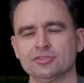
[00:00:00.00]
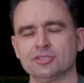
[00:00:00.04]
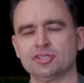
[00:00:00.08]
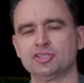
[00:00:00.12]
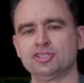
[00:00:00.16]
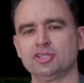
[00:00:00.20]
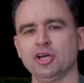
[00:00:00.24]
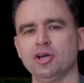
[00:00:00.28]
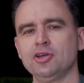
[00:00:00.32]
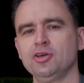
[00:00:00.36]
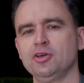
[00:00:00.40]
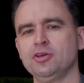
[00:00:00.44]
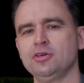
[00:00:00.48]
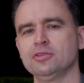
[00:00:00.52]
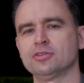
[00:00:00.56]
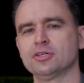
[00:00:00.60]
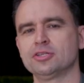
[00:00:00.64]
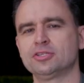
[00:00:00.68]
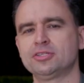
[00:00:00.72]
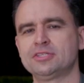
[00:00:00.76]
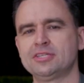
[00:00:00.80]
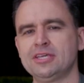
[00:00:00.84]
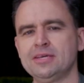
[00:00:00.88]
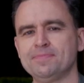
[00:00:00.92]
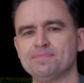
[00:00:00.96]
to show you the
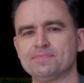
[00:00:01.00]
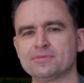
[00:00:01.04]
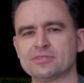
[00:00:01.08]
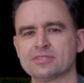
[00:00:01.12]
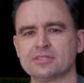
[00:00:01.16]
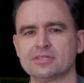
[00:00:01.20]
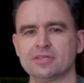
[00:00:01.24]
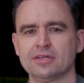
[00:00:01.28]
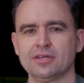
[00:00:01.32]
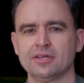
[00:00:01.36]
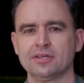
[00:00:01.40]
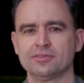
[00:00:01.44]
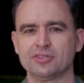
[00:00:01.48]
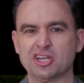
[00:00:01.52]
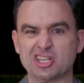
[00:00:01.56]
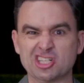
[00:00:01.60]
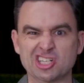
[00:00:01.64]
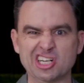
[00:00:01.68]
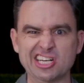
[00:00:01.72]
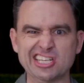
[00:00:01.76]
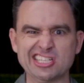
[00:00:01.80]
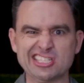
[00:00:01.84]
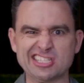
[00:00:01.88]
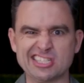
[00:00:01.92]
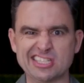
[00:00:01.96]
tips, the
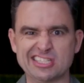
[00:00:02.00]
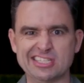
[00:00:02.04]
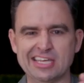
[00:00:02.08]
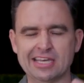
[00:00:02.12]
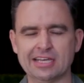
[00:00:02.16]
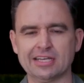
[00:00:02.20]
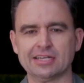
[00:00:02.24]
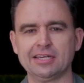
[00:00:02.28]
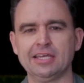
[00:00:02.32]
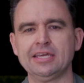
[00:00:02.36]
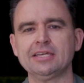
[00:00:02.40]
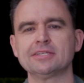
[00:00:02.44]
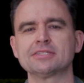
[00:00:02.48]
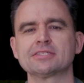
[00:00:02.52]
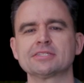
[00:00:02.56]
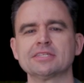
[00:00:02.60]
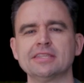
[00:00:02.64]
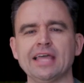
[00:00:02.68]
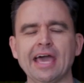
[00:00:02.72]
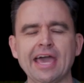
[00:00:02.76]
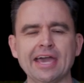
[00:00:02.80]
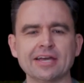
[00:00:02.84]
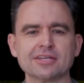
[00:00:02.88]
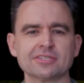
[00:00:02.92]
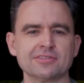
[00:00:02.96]
tricks, the techniques, and
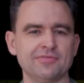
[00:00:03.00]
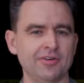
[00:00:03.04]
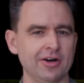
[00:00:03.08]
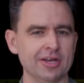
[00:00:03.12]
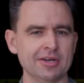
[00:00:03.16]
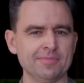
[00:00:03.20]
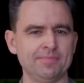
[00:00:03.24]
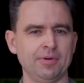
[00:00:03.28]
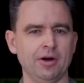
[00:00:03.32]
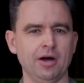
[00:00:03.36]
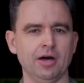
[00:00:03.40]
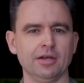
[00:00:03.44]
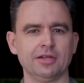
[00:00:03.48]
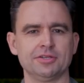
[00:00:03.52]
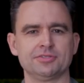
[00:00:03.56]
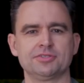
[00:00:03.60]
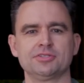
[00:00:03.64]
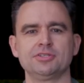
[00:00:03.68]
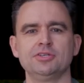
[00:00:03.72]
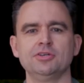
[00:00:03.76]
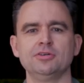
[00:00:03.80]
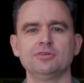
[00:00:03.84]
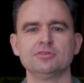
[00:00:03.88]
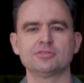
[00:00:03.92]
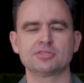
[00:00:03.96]
the hacks fighter
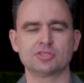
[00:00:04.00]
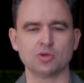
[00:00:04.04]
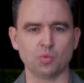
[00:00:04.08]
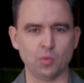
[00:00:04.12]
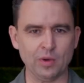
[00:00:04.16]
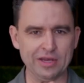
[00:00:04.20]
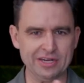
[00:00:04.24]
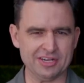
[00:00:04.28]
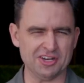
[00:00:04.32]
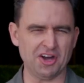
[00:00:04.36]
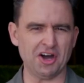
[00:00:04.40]
pilots use to win